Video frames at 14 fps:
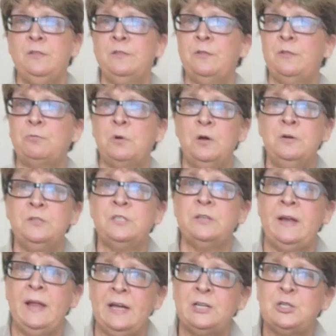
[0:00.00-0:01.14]
the throes of an
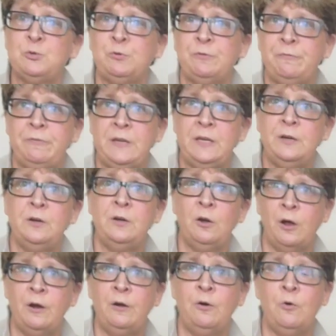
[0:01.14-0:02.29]
actual fear
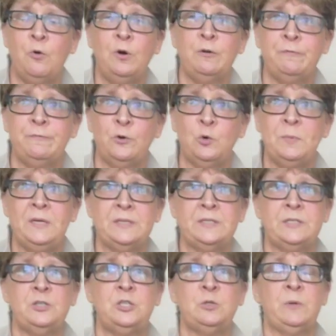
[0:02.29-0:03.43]
or a phobia
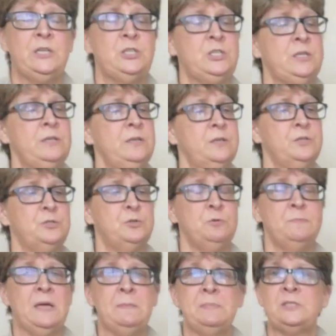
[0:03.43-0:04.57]
situation, assume
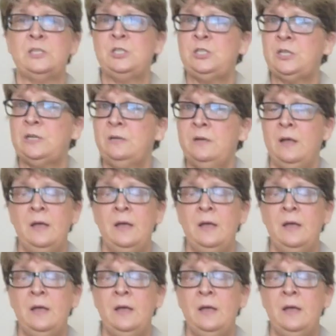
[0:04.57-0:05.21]
that position